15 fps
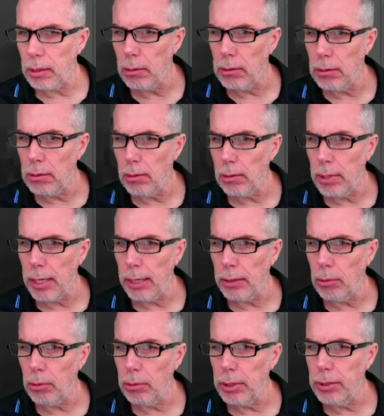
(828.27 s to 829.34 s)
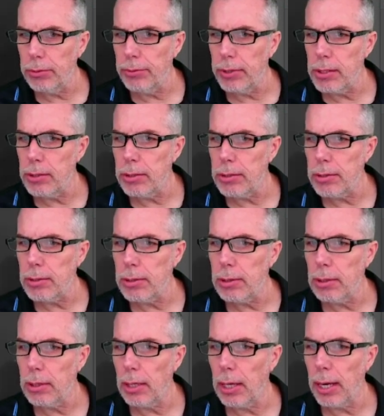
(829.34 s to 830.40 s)
just looking at all these features,
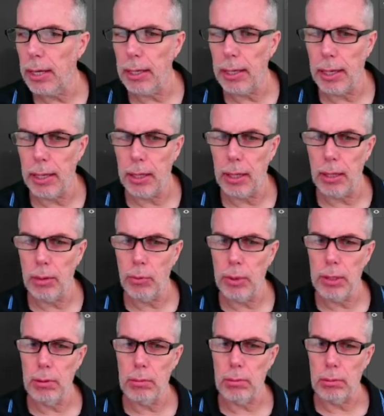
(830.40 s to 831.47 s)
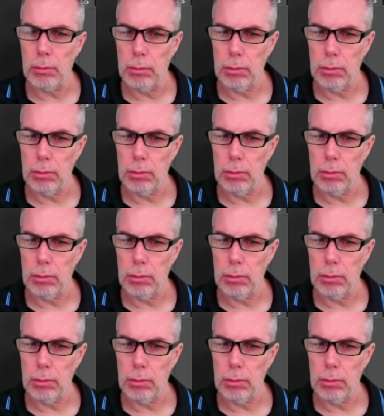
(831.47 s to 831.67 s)
I think we do.